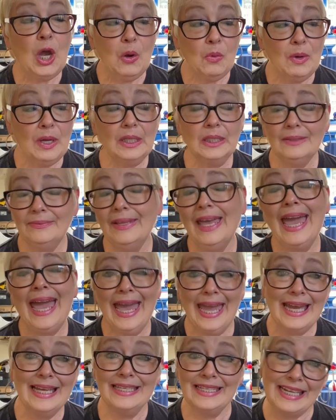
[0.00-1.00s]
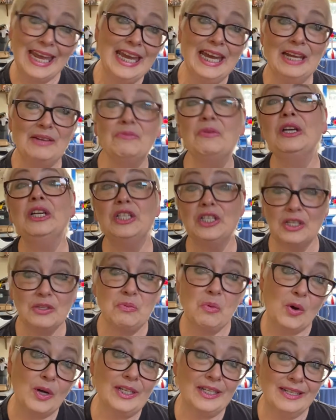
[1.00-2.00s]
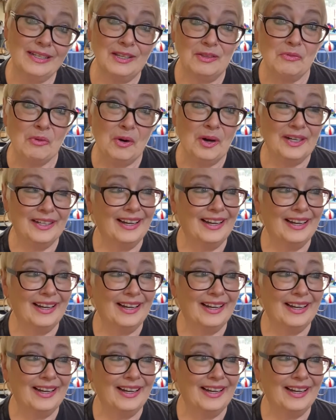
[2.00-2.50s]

Well, hand in hand, we just walked into the water.